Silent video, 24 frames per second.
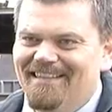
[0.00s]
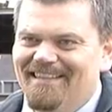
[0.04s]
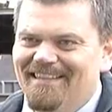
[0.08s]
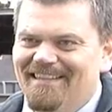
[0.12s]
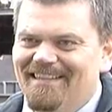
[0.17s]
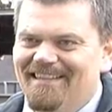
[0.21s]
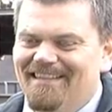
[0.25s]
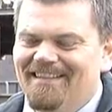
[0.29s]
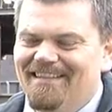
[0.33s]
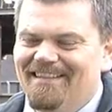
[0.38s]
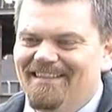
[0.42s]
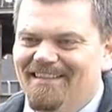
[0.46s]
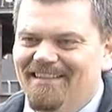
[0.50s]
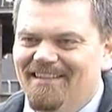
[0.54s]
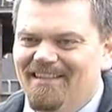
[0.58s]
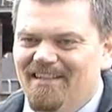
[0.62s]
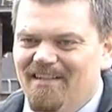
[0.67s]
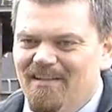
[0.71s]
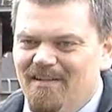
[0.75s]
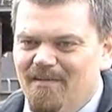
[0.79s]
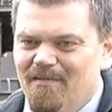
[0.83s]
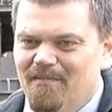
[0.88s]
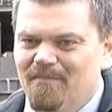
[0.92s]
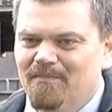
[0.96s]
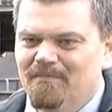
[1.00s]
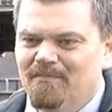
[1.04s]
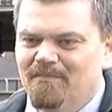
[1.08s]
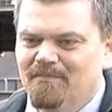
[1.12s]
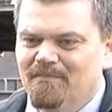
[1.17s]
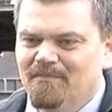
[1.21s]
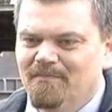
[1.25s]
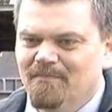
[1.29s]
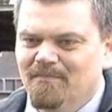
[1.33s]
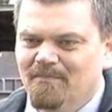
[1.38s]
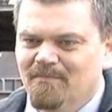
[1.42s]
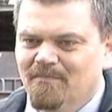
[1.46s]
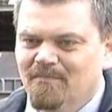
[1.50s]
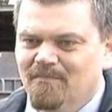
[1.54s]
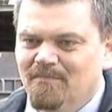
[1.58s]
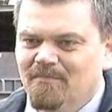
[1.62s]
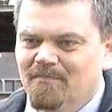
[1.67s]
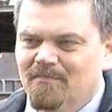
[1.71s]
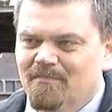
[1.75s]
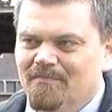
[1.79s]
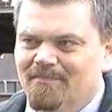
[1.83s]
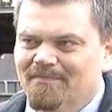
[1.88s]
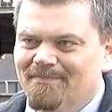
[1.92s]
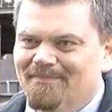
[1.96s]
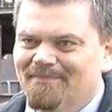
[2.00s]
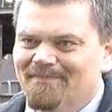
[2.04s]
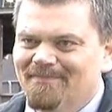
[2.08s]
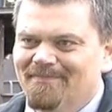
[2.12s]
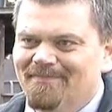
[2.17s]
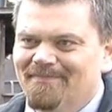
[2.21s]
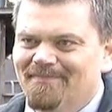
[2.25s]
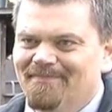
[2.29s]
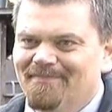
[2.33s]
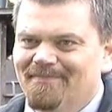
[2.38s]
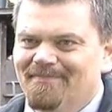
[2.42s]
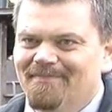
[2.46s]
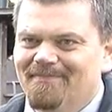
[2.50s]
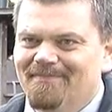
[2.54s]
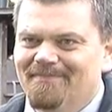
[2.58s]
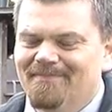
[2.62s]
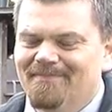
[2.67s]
[no speech]